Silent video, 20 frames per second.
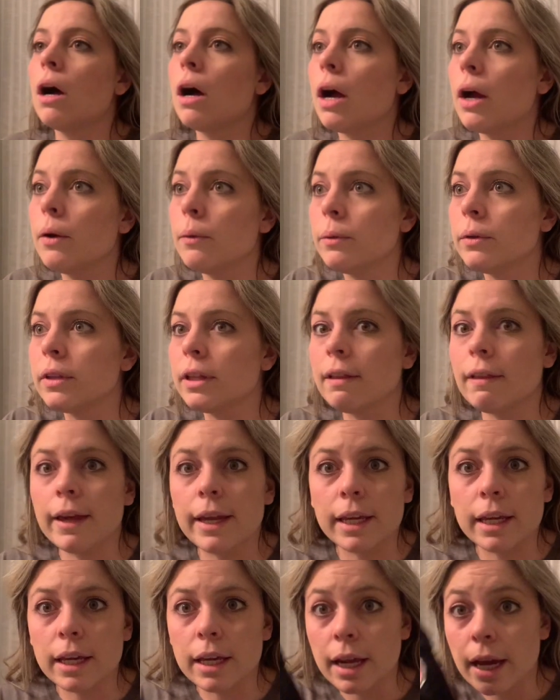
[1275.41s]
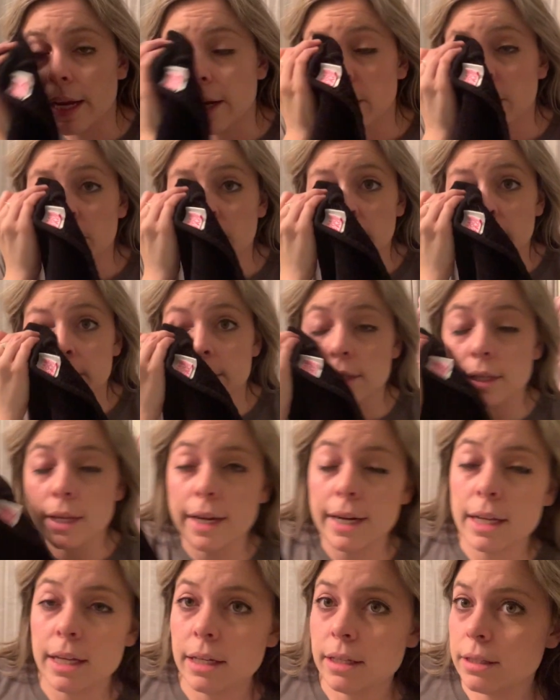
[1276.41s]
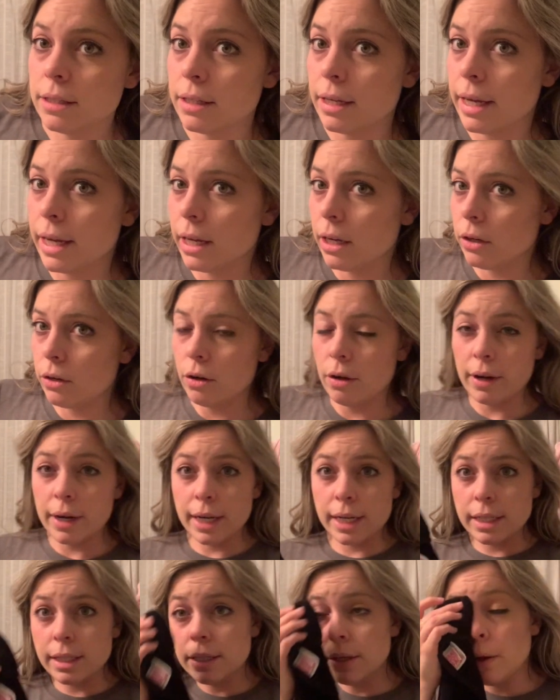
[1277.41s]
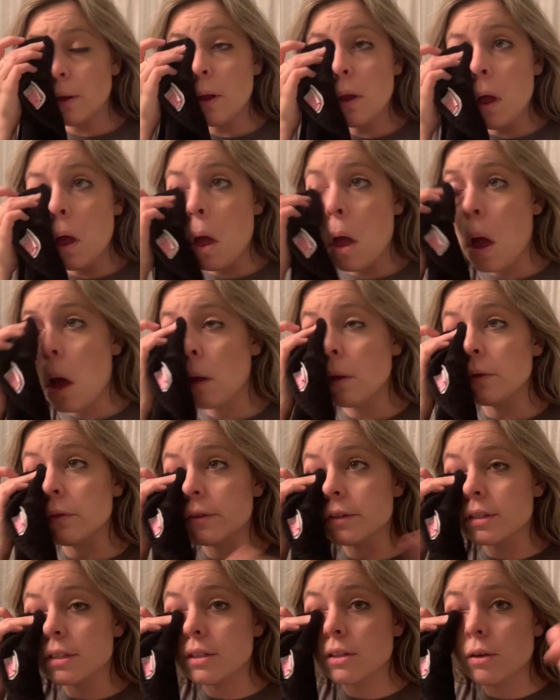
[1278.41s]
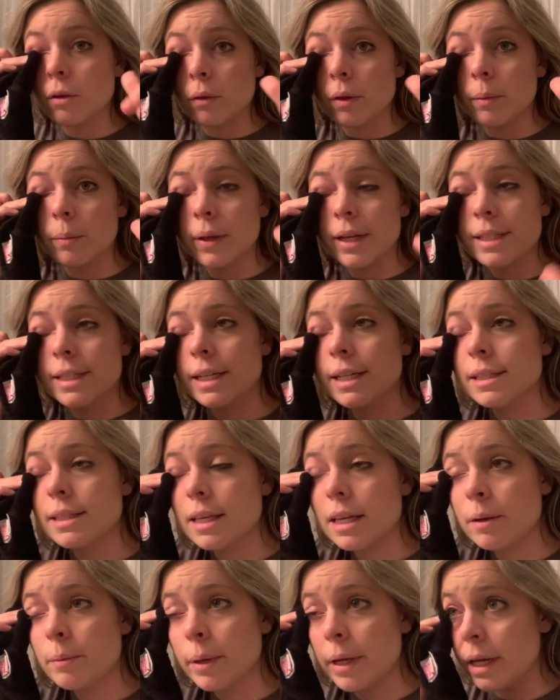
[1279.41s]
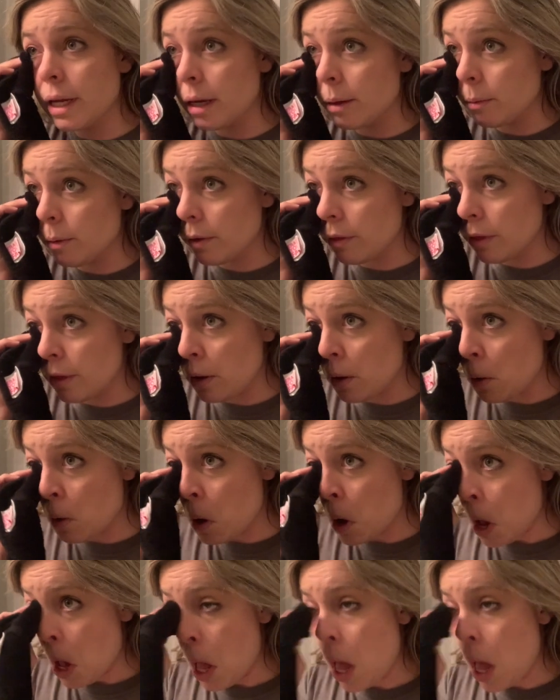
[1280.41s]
I really like it. I know that this lighting is like not ideal. This is the only place I can set up my camera though.